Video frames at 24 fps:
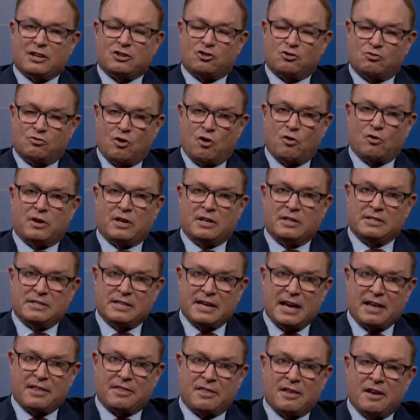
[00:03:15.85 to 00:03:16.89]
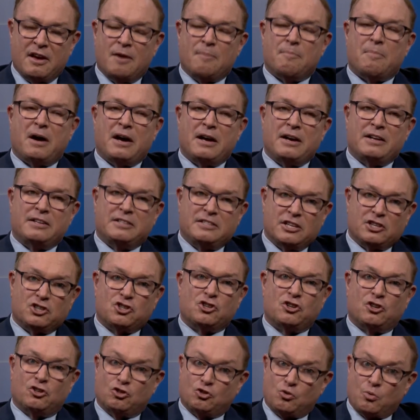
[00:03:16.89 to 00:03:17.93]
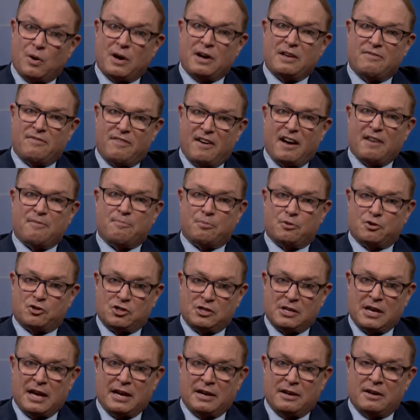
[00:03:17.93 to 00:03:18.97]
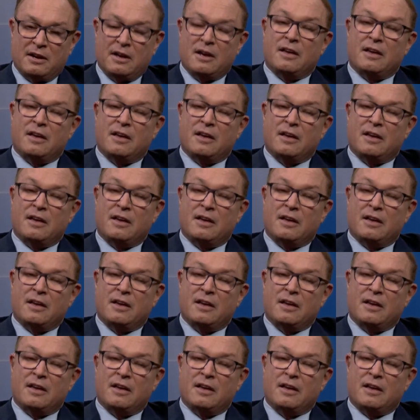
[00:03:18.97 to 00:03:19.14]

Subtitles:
stroke, and death by an additional 25%.